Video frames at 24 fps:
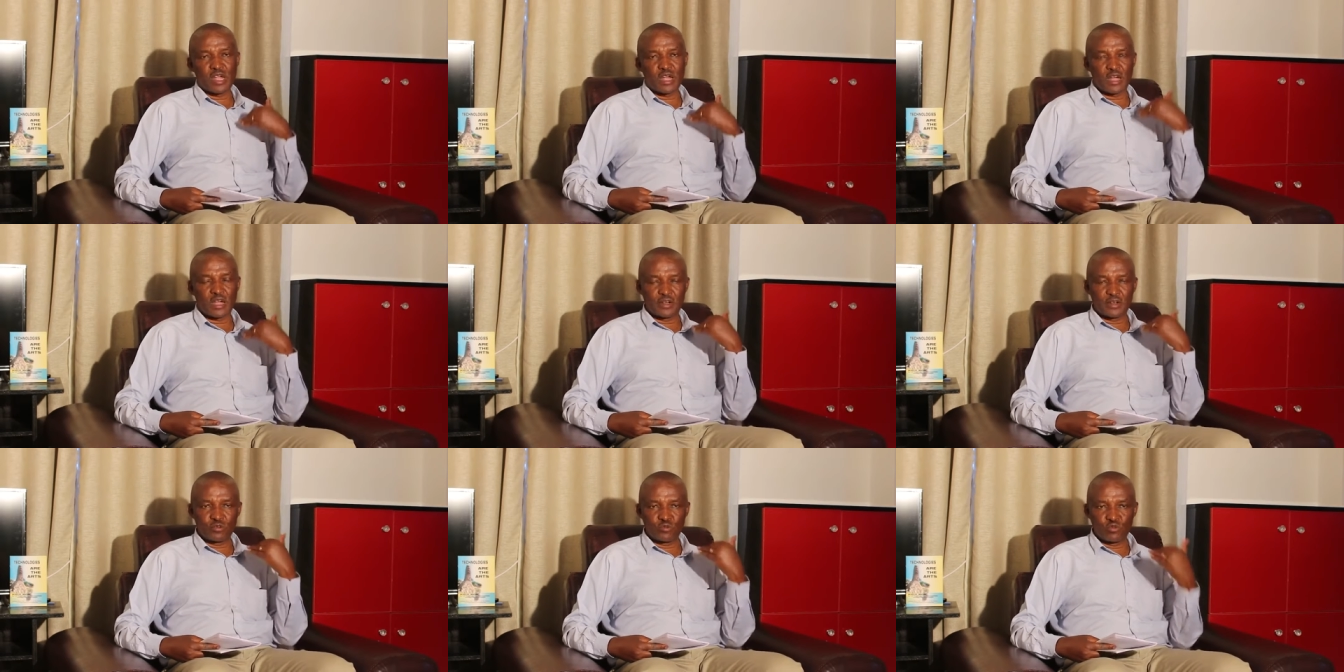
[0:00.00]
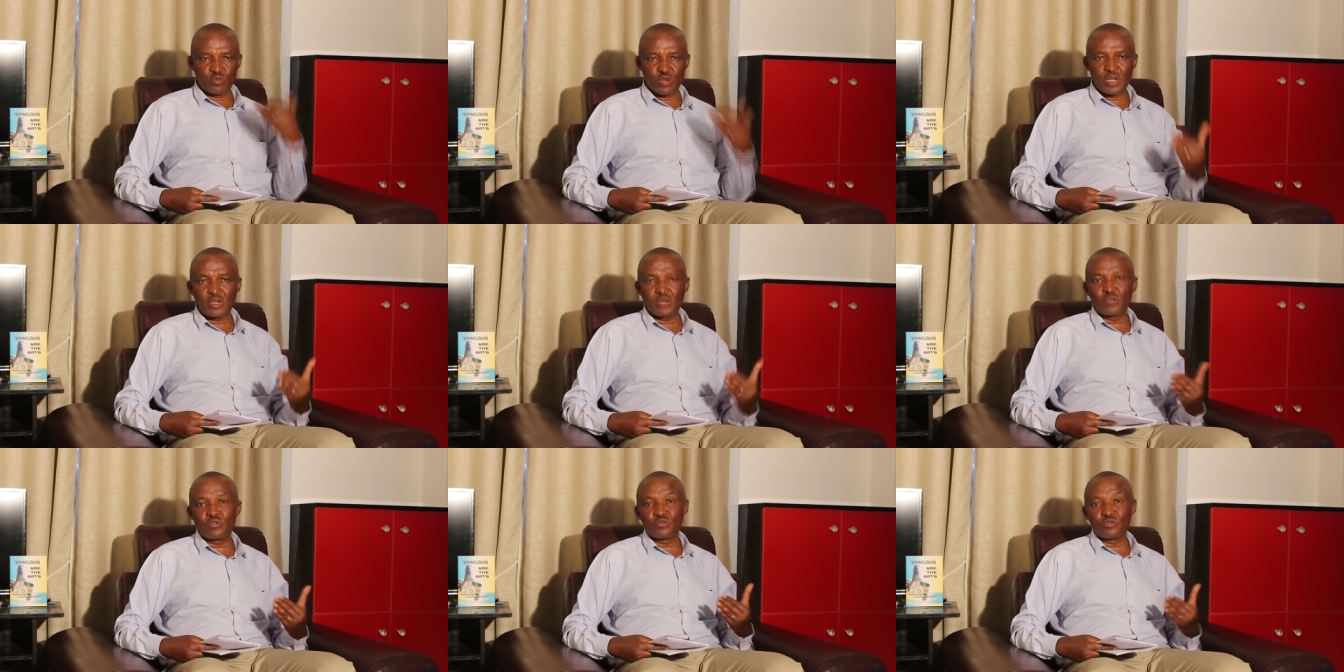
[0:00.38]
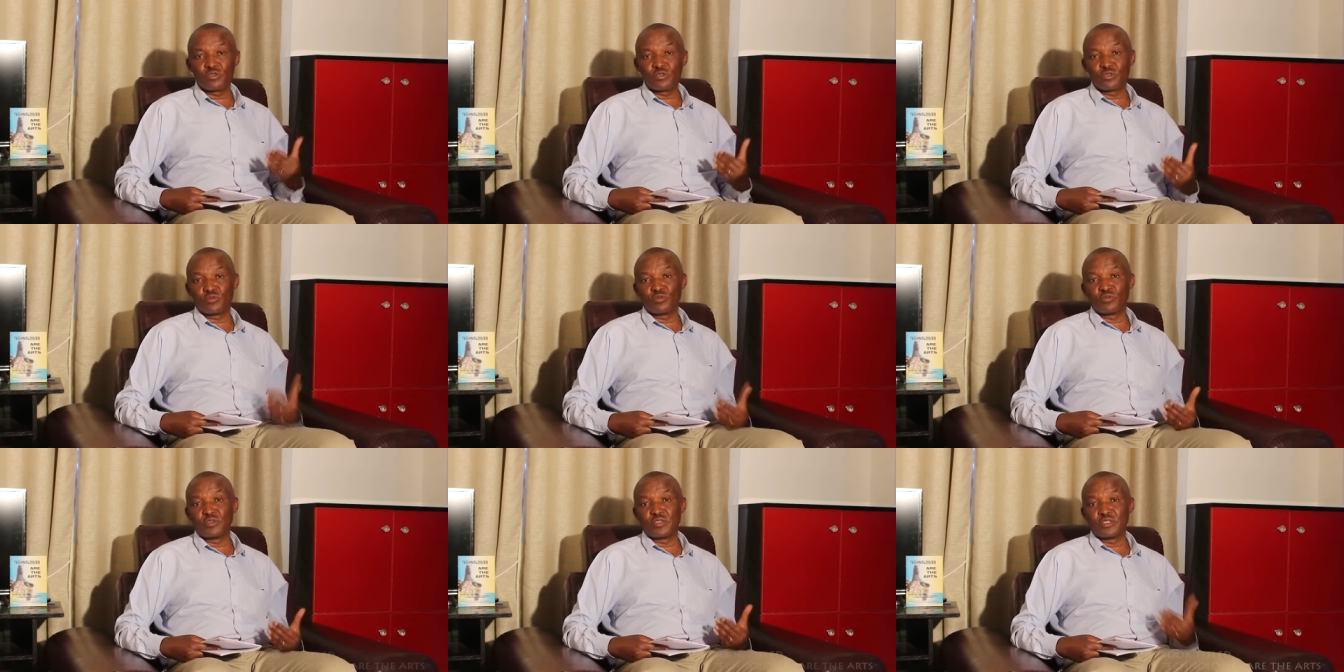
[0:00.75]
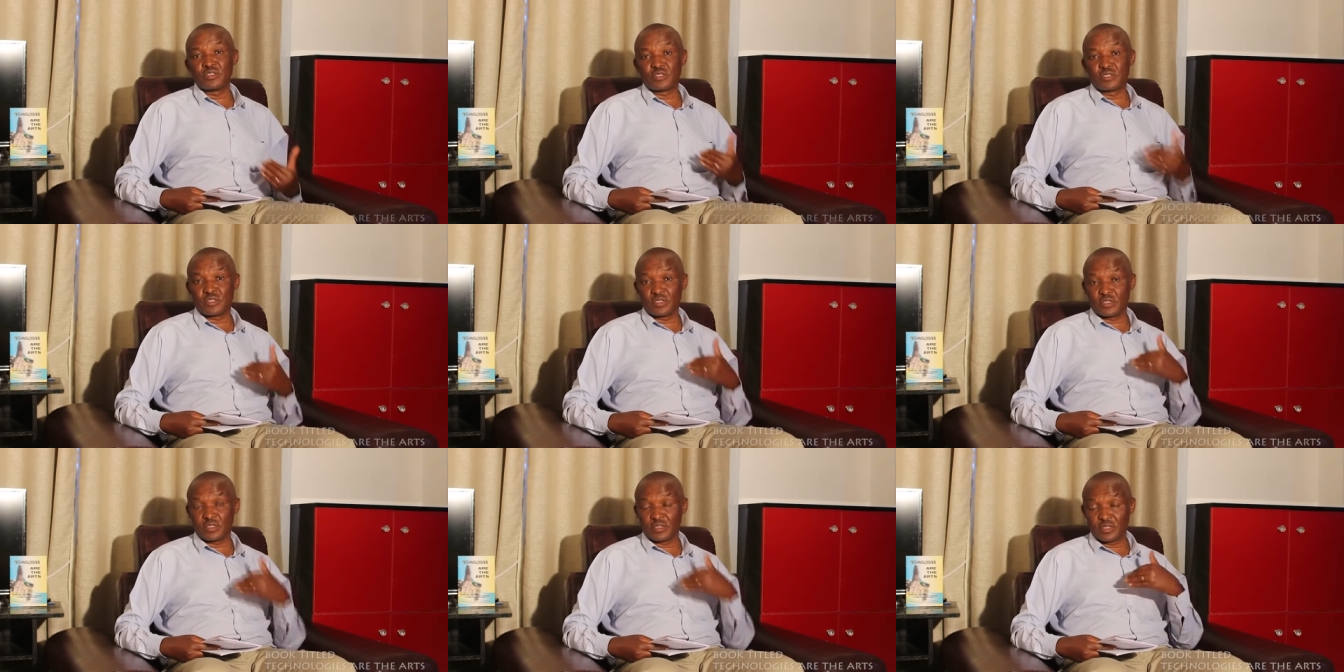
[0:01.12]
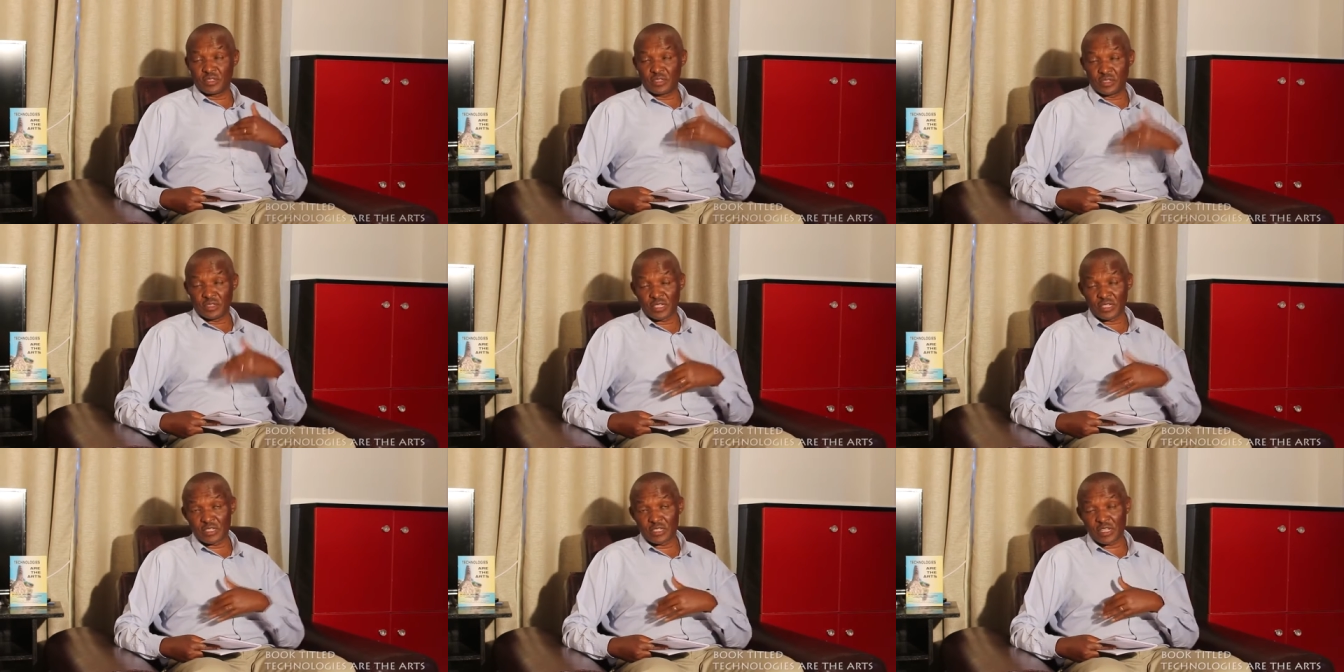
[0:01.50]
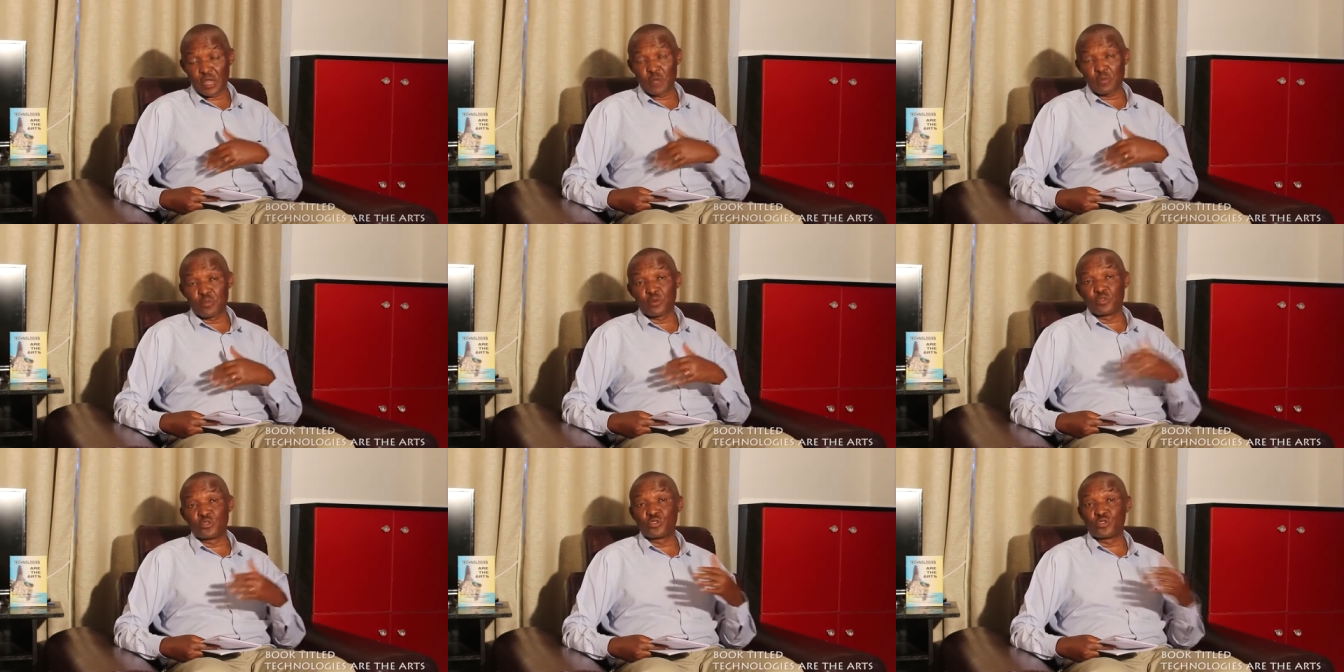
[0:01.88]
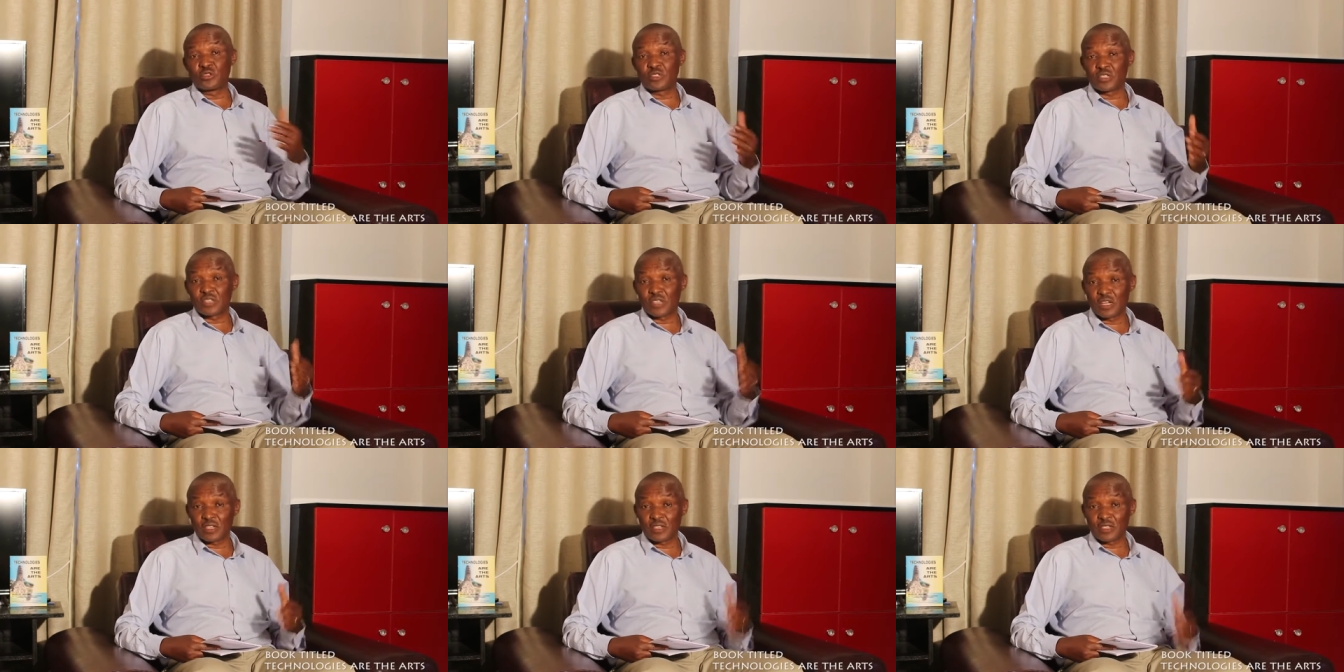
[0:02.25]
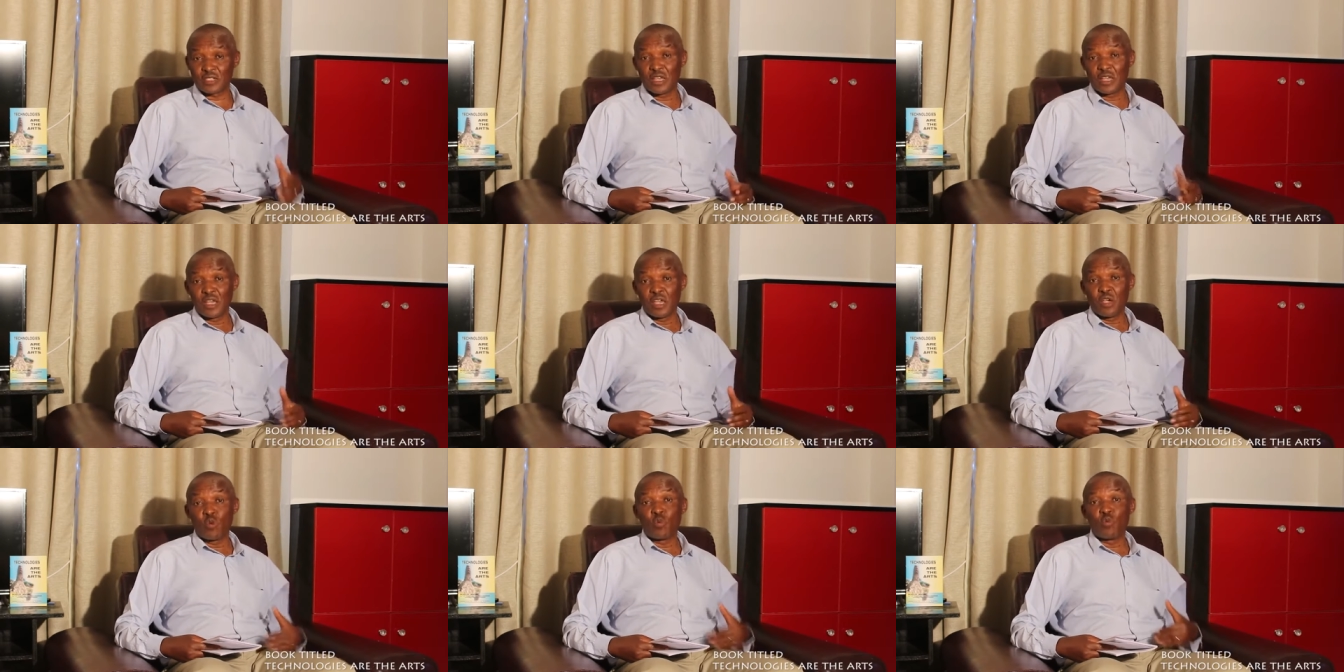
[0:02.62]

are dwelling with that type of shortcut,